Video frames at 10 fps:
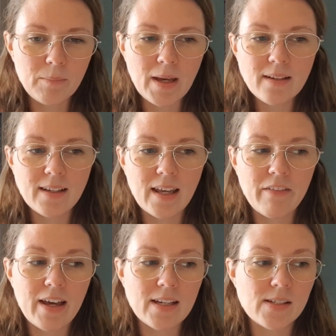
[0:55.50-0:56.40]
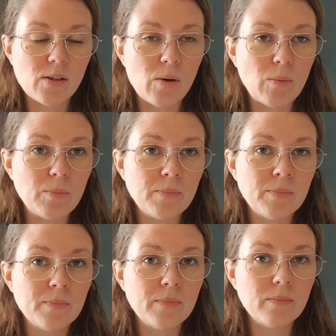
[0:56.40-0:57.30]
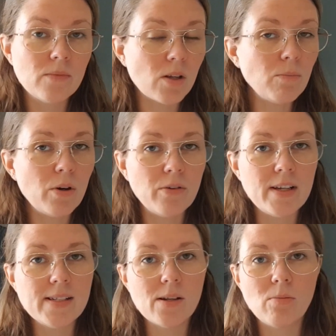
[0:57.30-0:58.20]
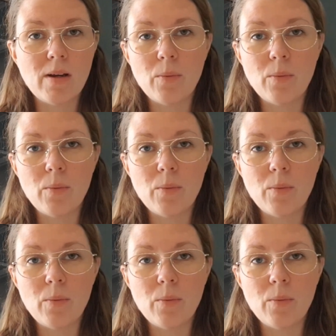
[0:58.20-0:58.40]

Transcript: But I have had some progress on my